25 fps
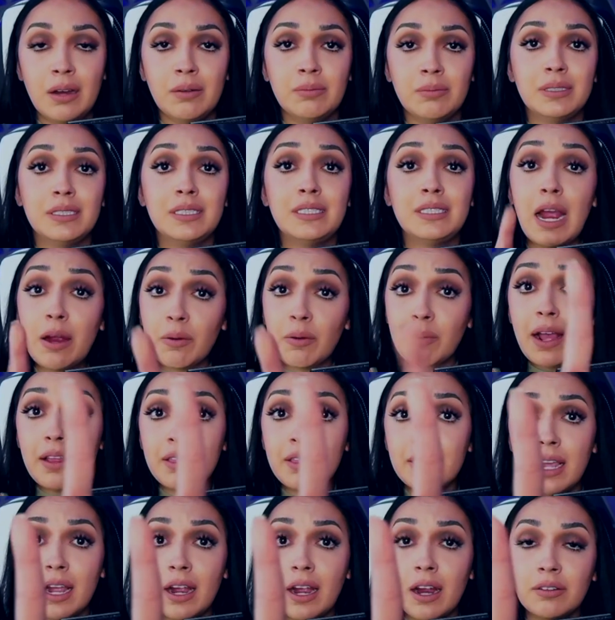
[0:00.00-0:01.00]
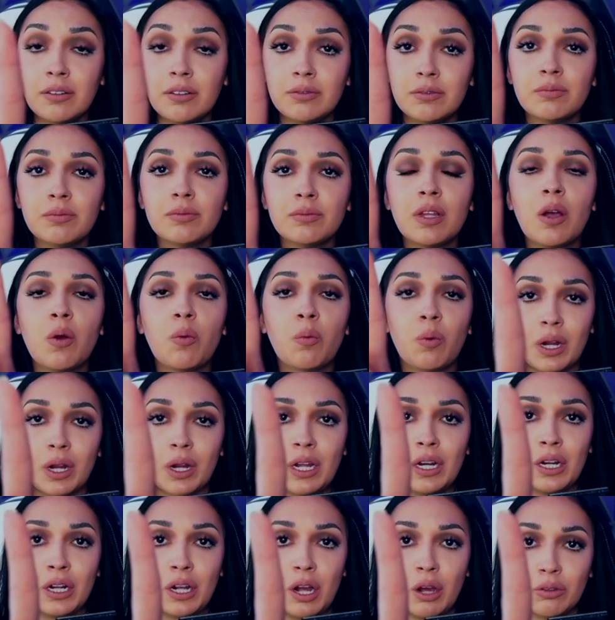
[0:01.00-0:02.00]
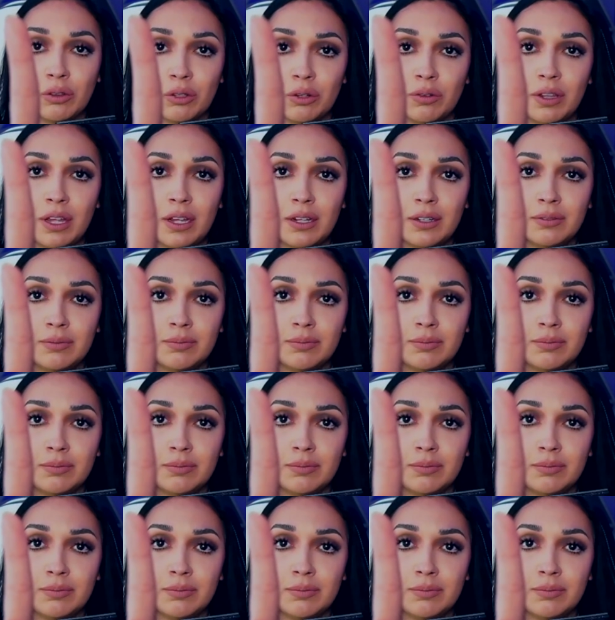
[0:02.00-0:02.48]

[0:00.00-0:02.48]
Stay right there. We're going to go through that.